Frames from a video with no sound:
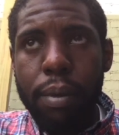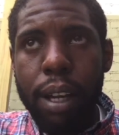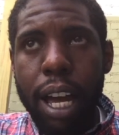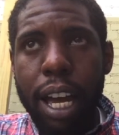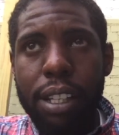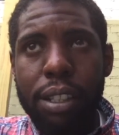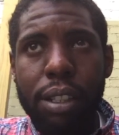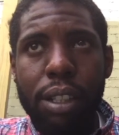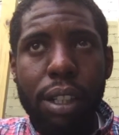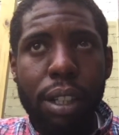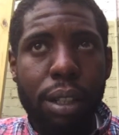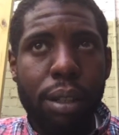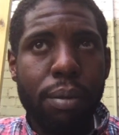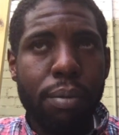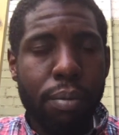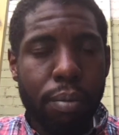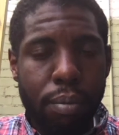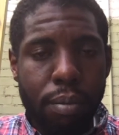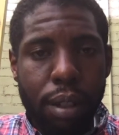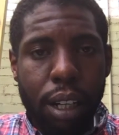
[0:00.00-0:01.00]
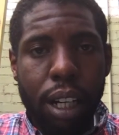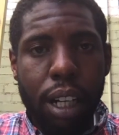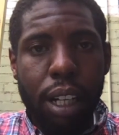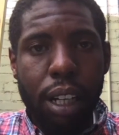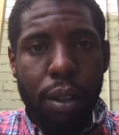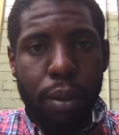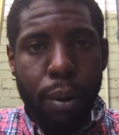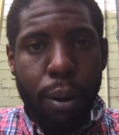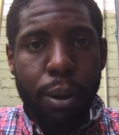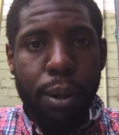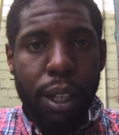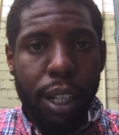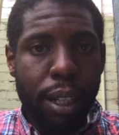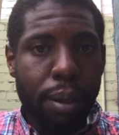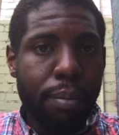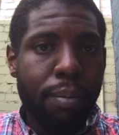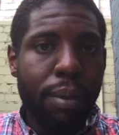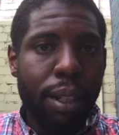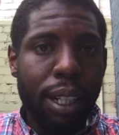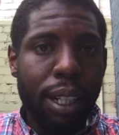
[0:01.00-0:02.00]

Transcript: as a grown-up